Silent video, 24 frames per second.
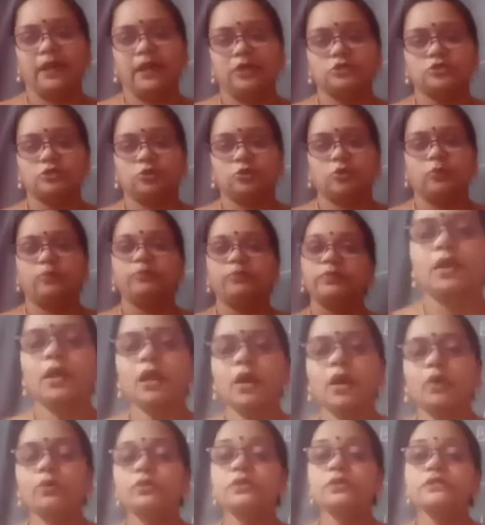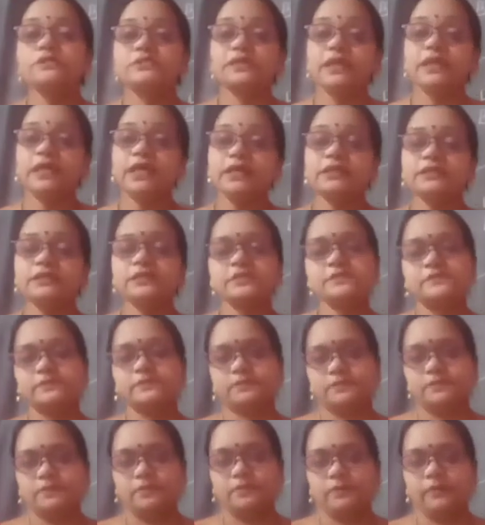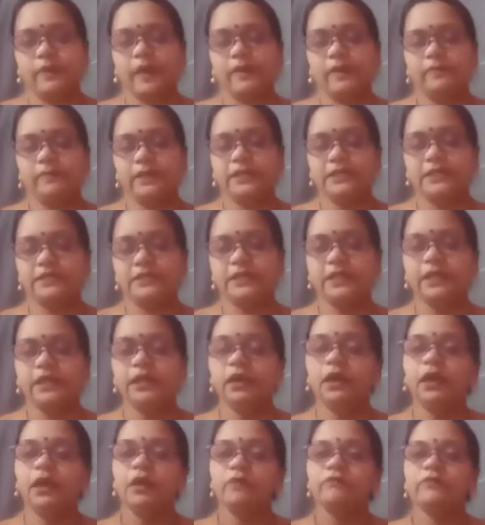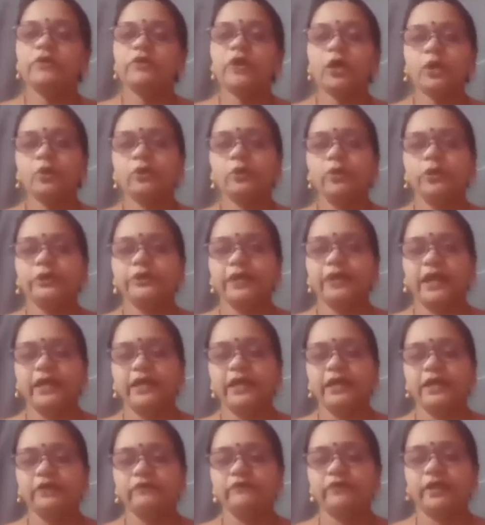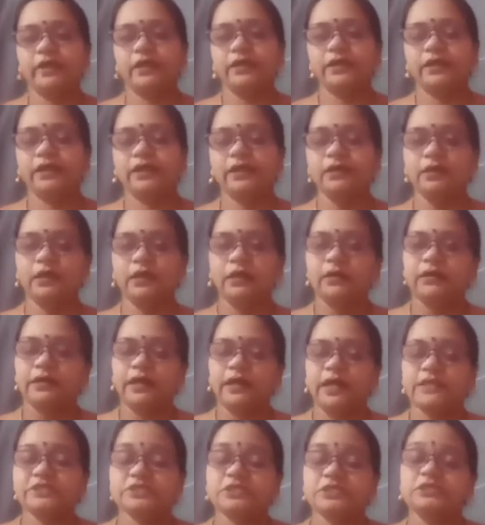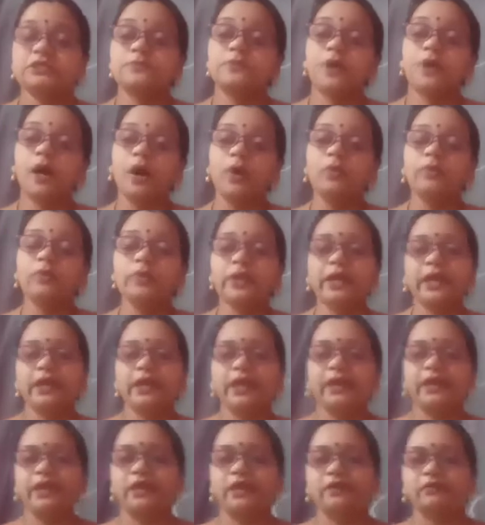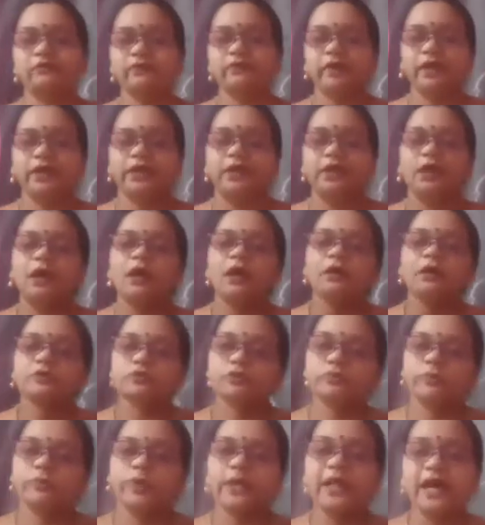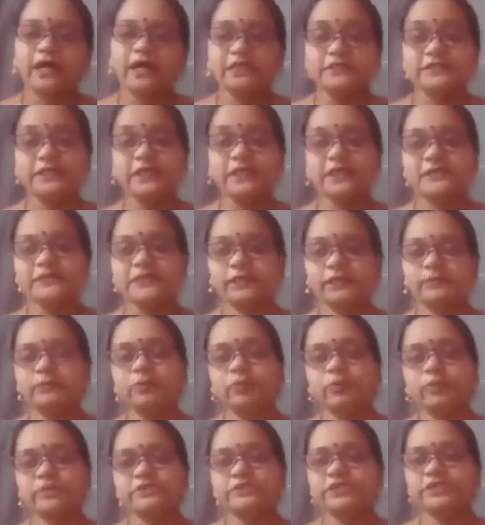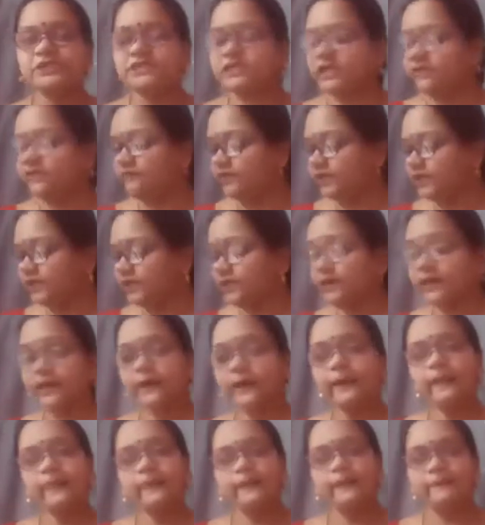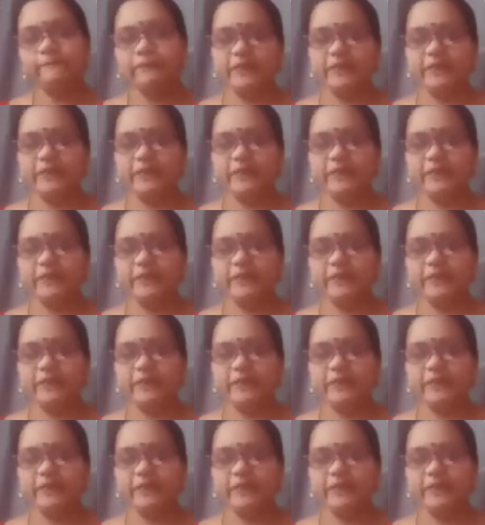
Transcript: age group. Now, seeing this family tree, we are going to identify the relationship. How we can identify? So, by answering some questions given in the